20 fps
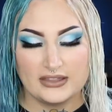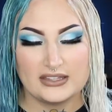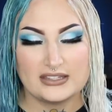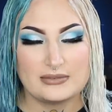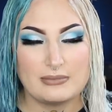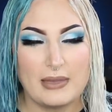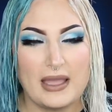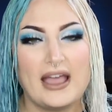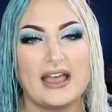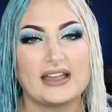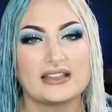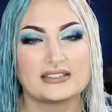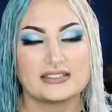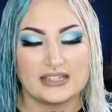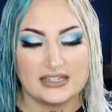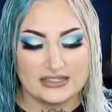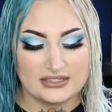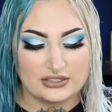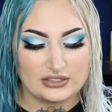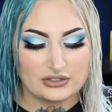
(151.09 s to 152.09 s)
This
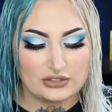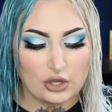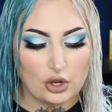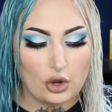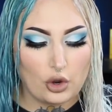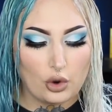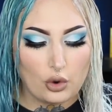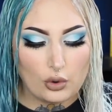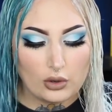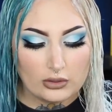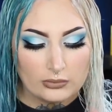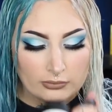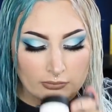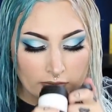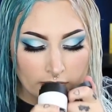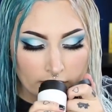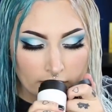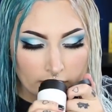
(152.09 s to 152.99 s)
mask is so